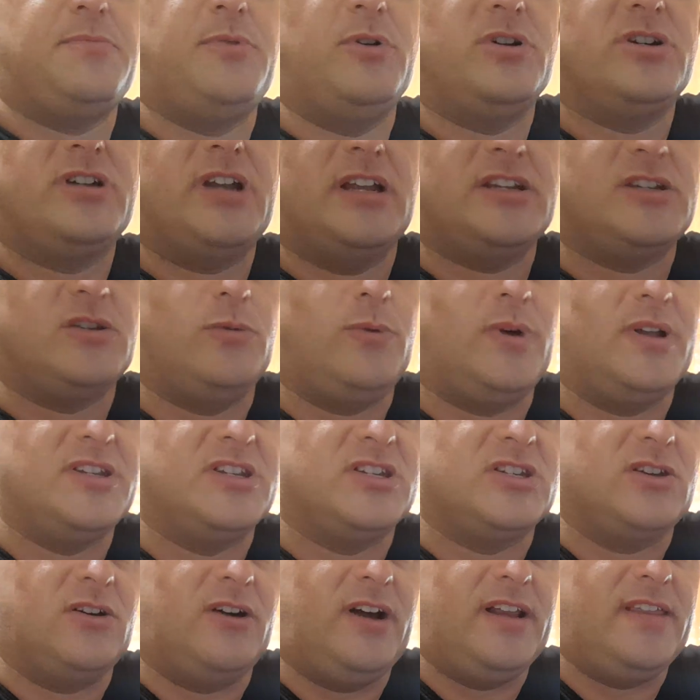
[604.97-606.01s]
push that to one
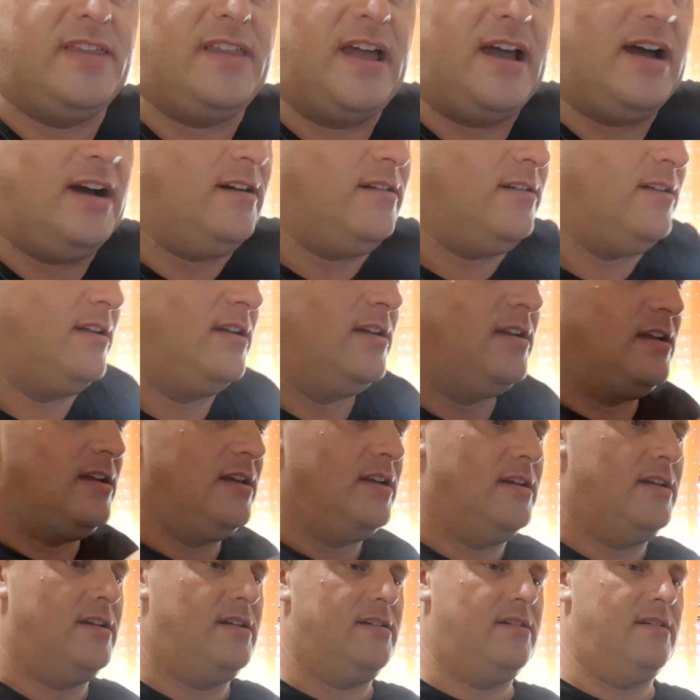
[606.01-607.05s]
side there.
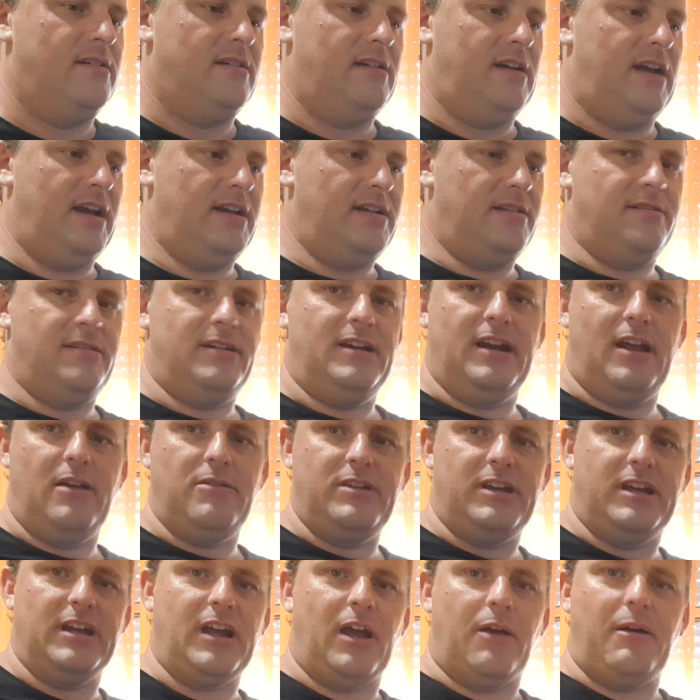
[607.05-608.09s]
And, you know,
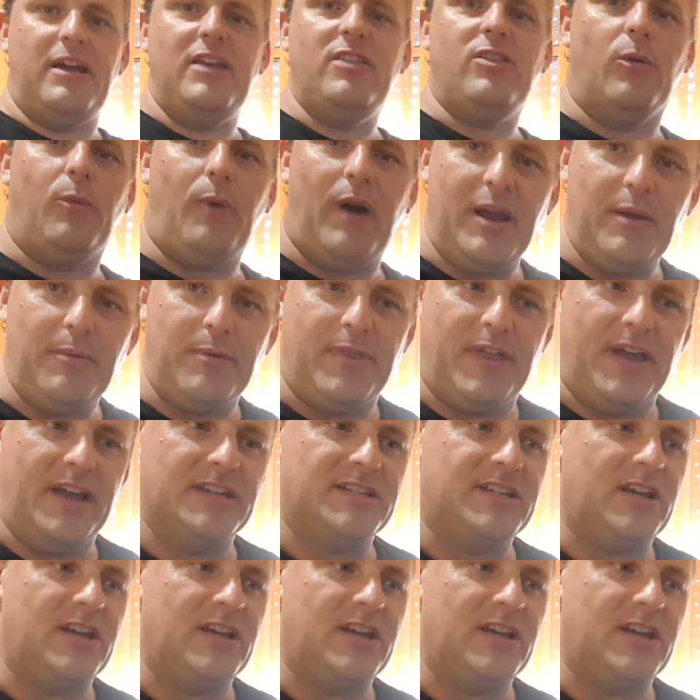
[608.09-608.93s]
you can go either way with it.